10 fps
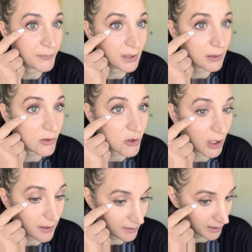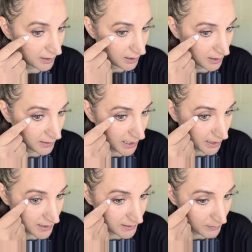little chunk there, that
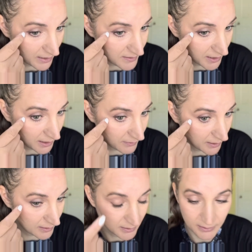is mascara.